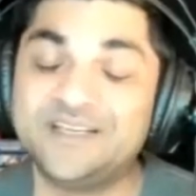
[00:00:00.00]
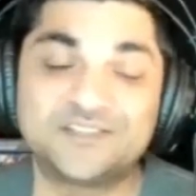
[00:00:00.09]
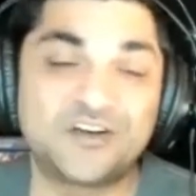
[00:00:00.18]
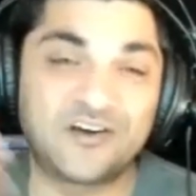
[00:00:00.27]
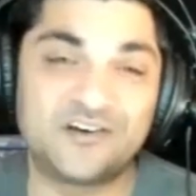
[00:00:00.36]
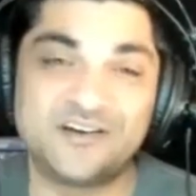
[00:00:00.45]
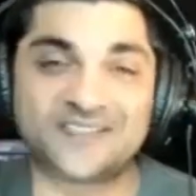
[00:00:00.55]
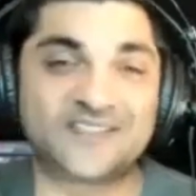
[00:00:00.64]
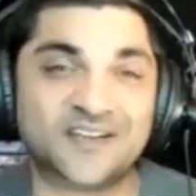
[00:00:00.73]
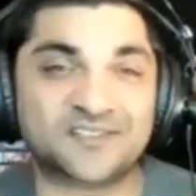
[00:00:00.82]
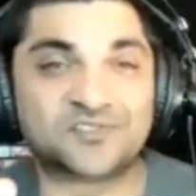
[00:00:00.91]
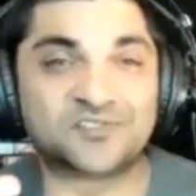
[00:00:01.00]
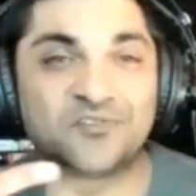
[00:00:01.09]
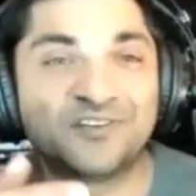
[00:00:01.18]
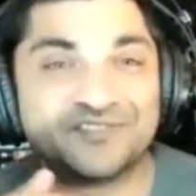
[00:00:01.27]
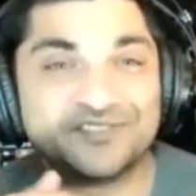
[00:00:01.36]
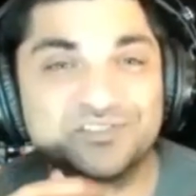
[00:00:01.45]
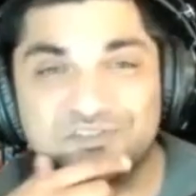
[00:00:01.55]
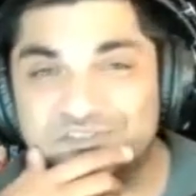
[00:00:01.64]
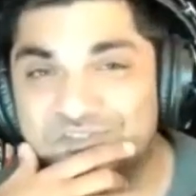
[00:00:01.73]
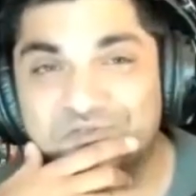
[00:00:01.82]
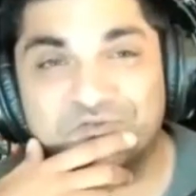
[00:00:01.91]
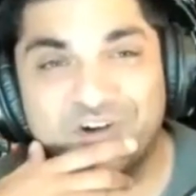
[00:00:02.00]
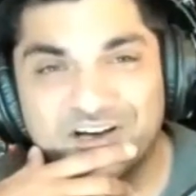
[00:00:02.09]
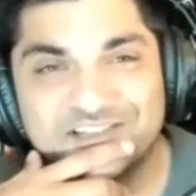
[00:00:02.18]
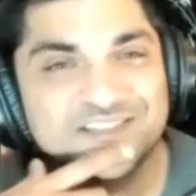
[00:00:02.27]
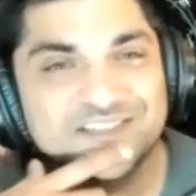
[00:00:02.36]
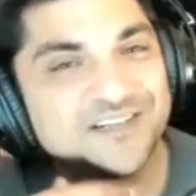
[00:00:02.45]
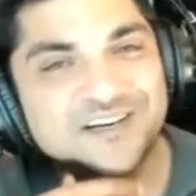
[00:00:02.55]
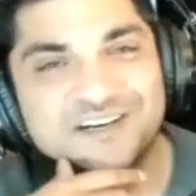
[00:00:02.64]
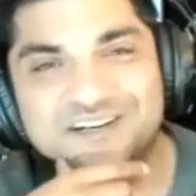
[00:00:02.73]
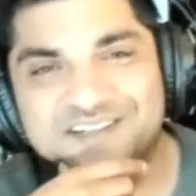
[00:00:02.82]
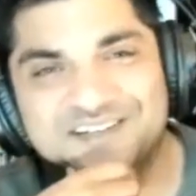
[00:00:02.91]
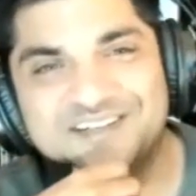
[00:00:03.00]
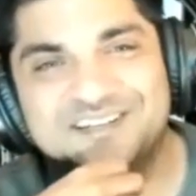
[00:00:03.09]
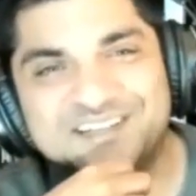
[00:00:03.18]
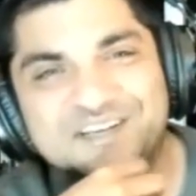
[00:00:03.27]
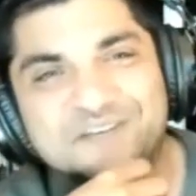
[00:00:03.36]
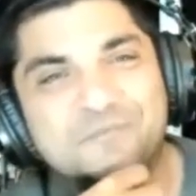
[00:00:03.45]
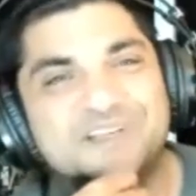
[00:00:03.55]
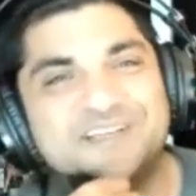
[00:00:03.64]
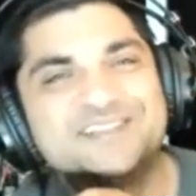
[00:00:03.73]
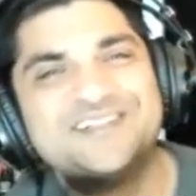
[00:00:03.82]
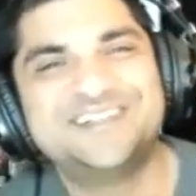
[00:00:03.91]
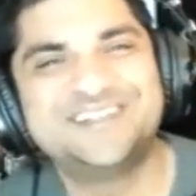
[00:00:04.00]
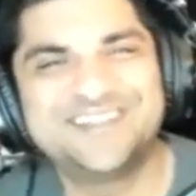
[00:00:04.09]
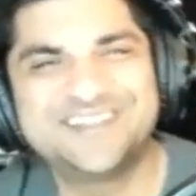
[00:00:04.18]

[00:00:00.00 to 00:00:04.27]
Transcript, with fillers: He's got an exciting story of his own. So Raj, please.